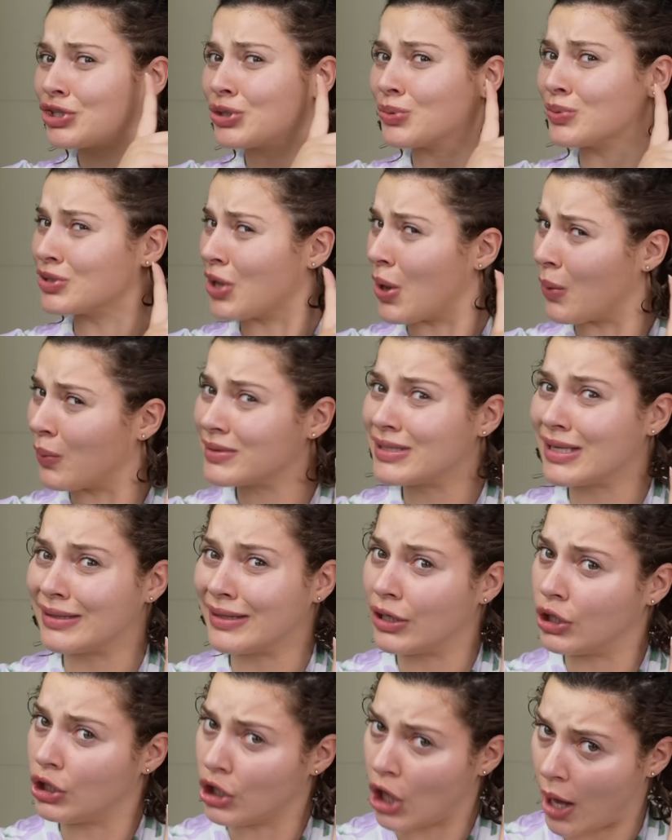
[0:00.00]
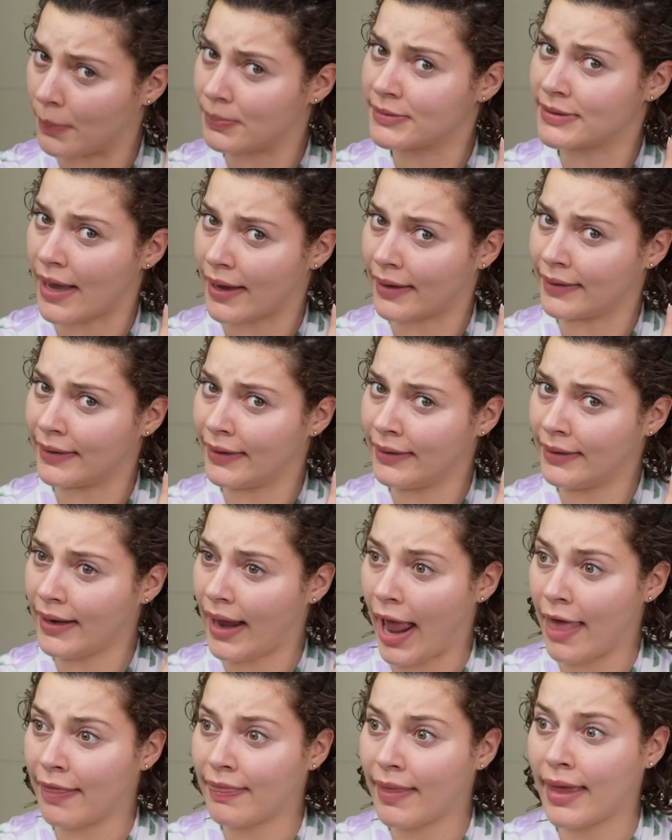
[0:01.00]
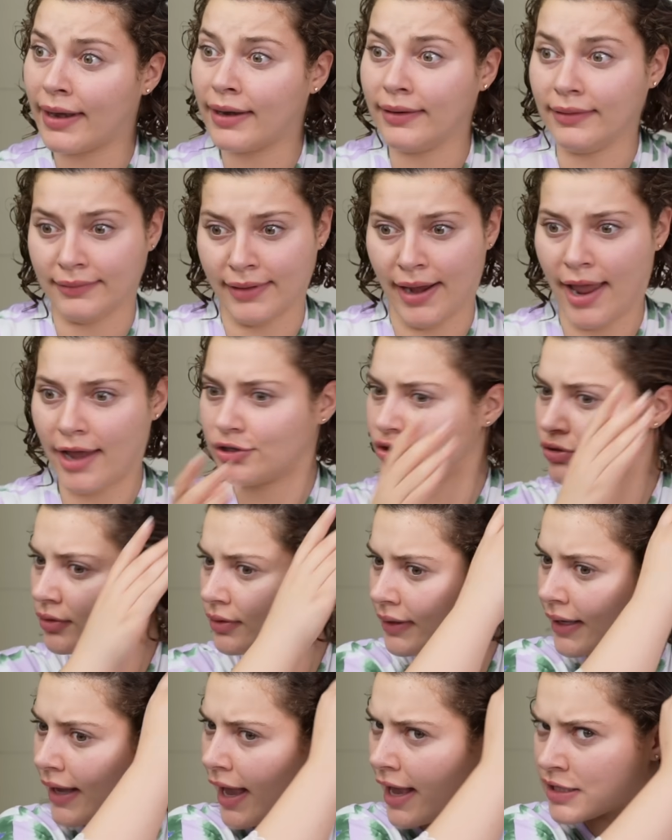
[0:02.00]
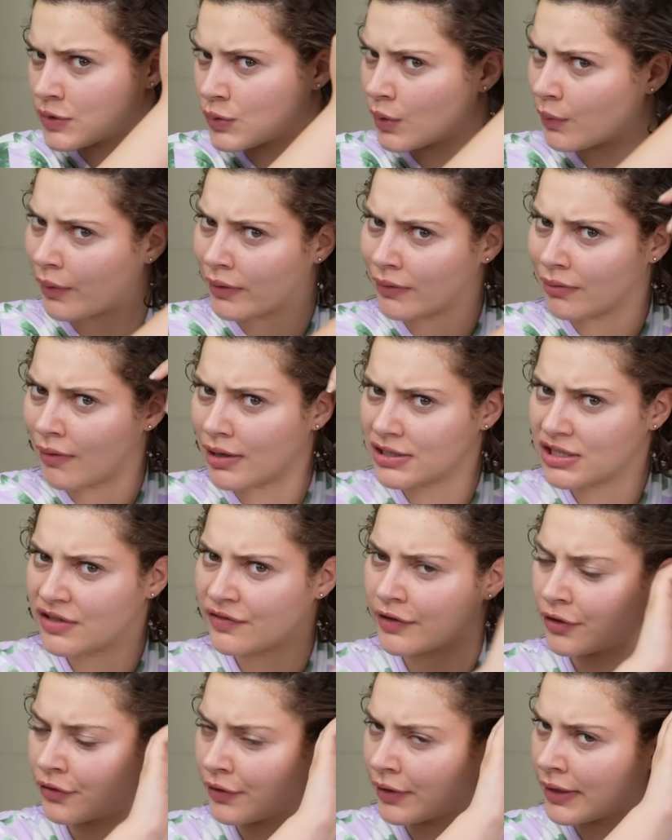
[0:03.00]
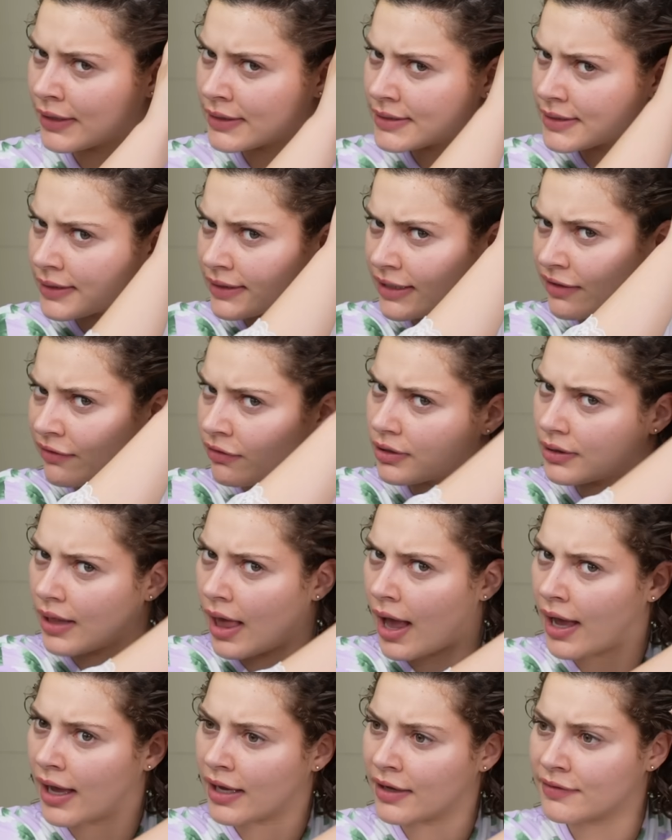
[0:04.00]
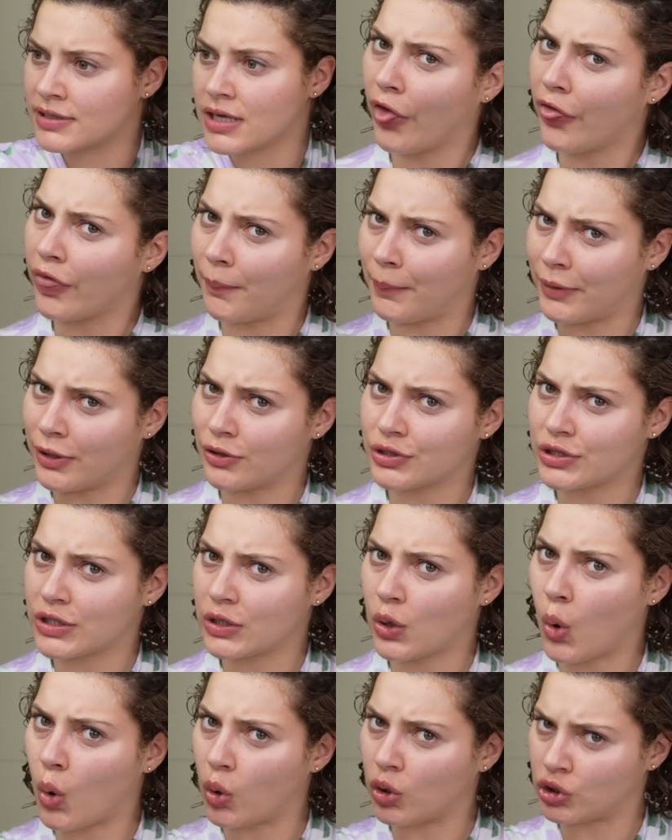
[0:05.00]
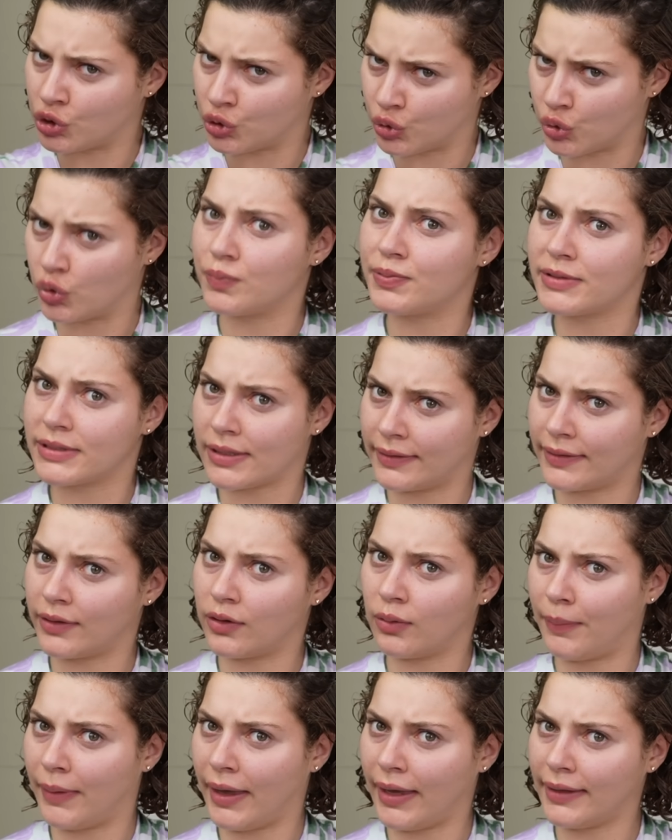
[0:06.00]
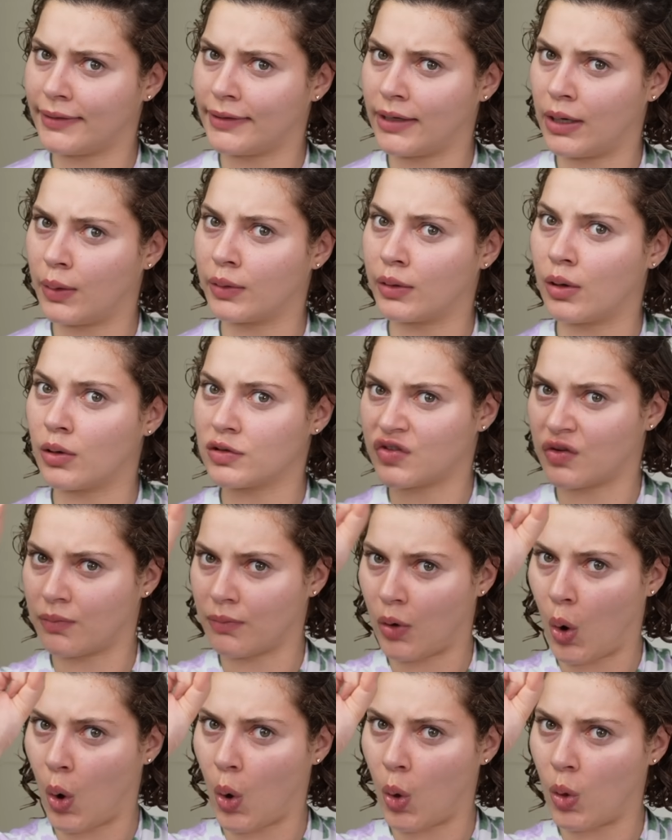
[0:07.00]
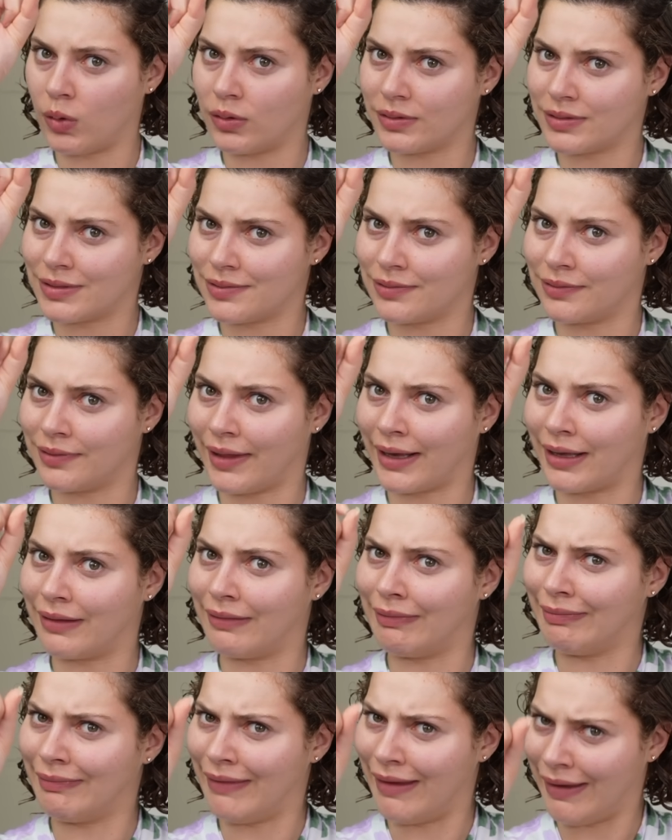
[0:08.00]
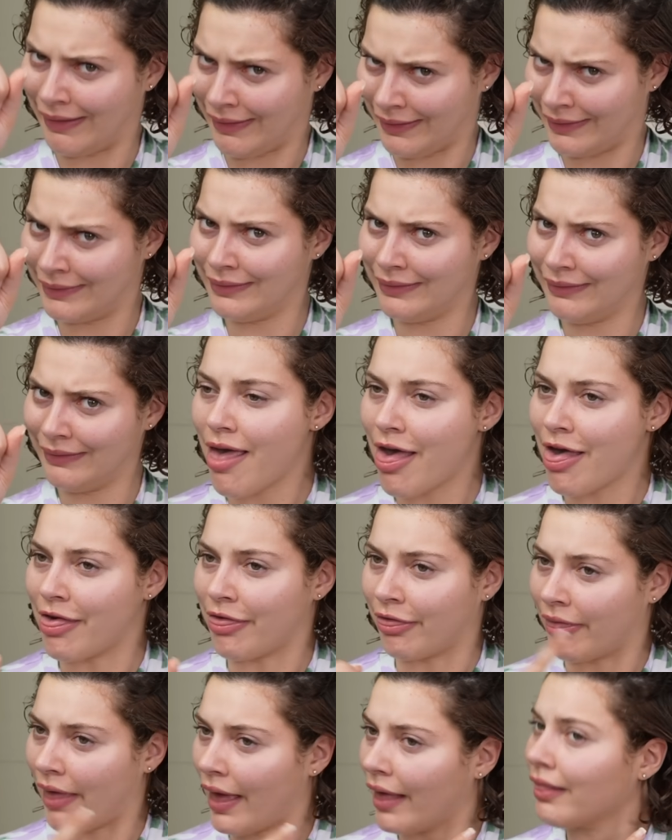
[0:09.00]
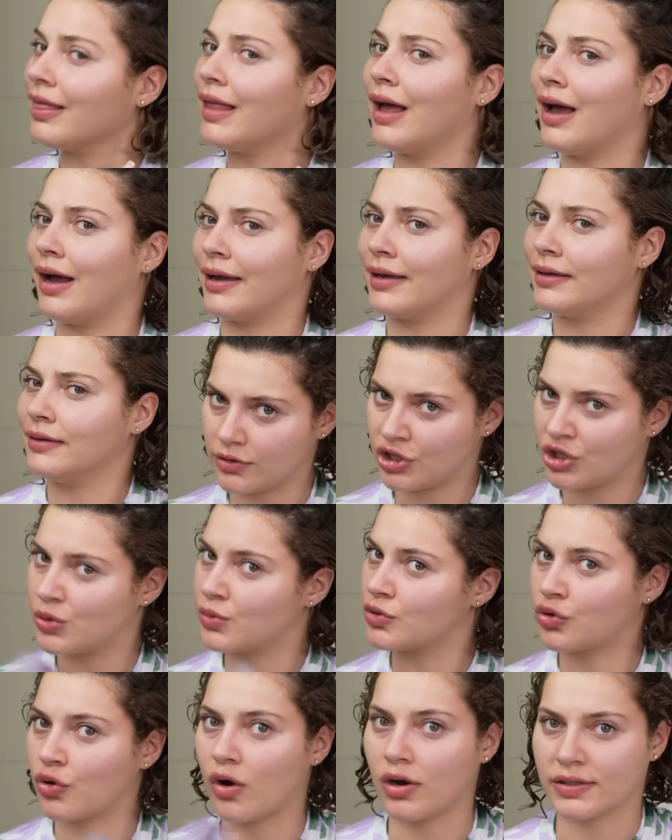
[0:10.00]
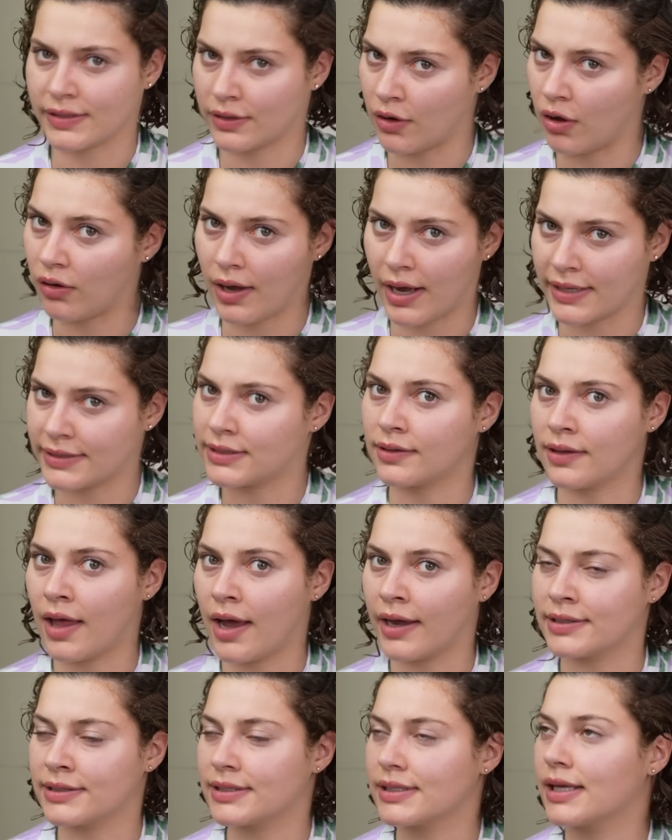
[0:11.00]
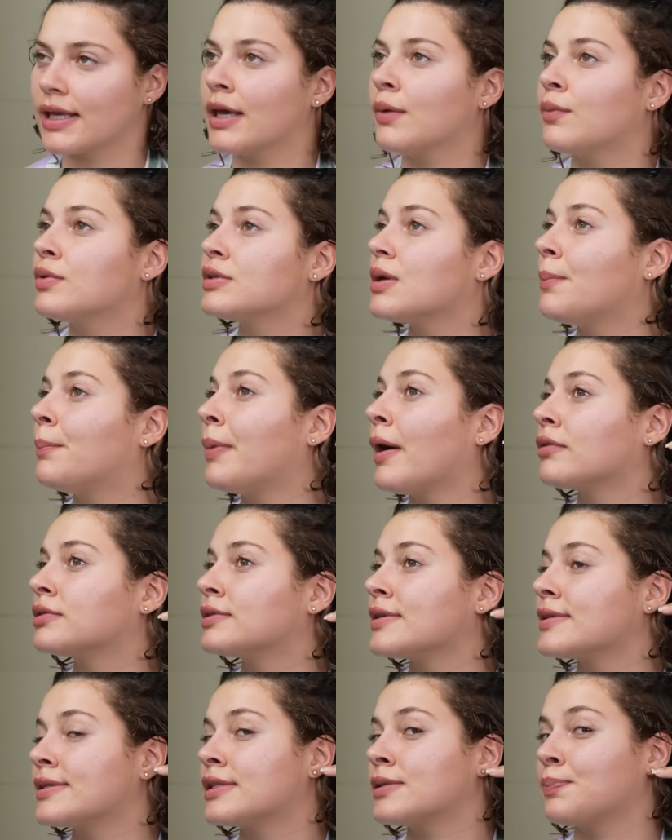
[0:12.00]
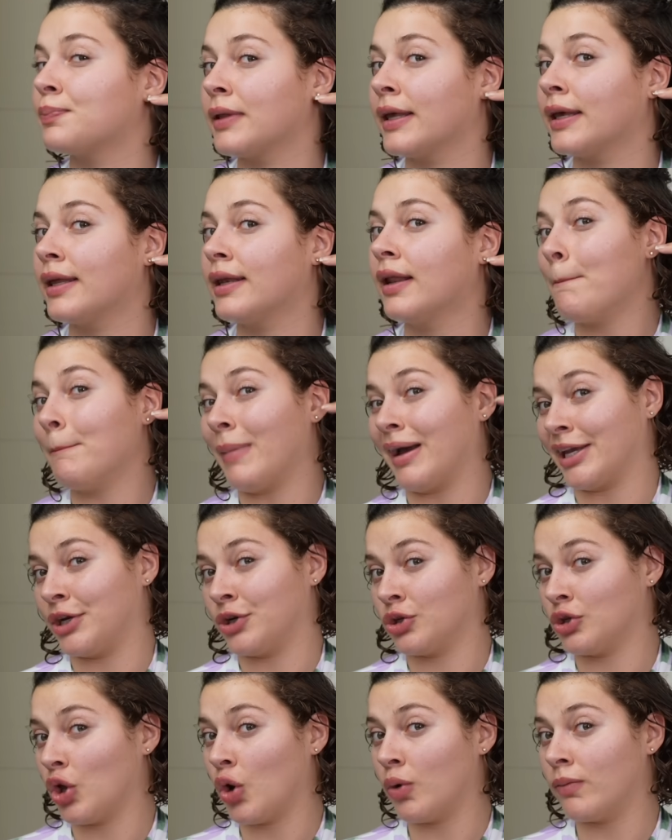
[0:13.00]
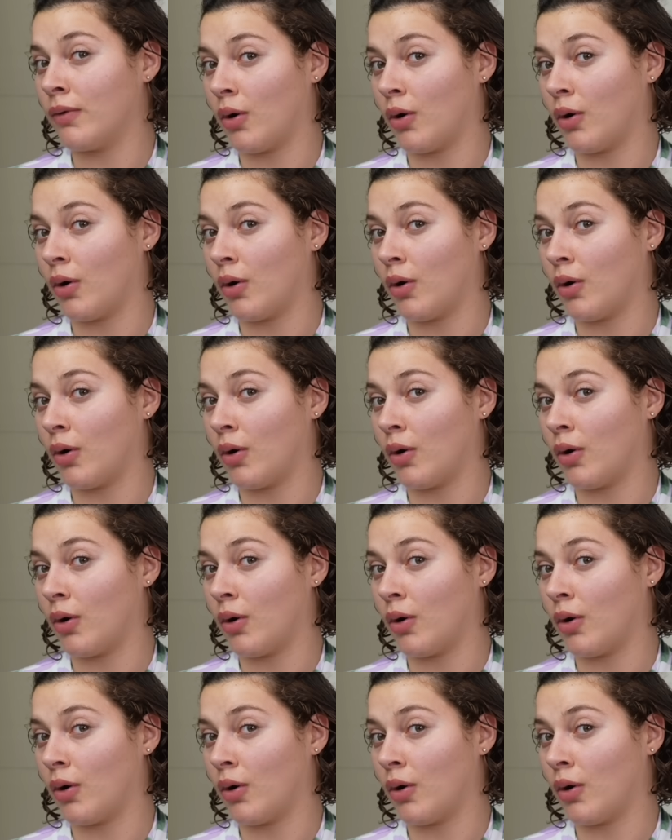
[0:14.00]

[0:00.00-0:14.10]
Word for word: She was always a little lopsided. And then naturally, as we wear lots of earrings and live our lives, the piercing hole droops a little bit. You know, it goes from a hole to like a line. And that line, she was crossing all kinds of lines. It was about to split my earlobe